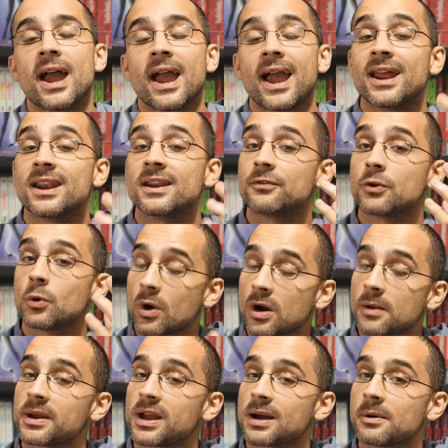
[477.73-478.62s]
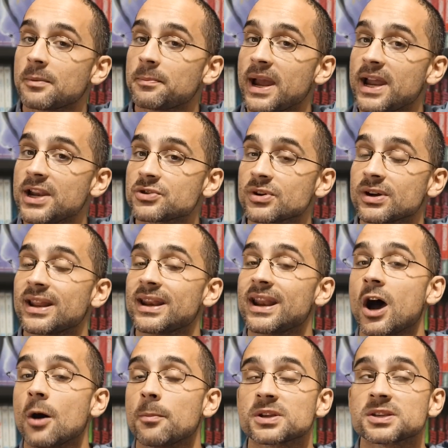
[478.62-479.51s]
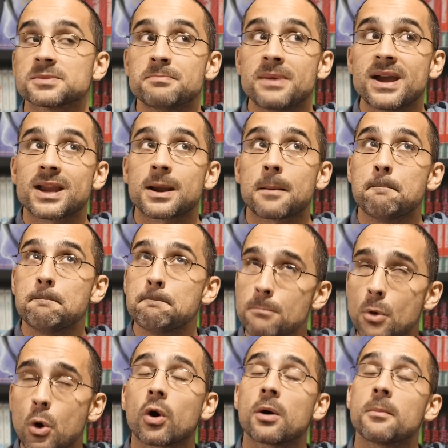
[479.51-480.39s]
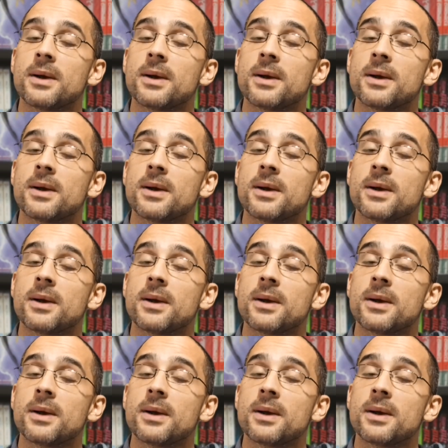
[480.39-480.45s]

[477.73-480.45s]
And if you want to become a patron and help us make more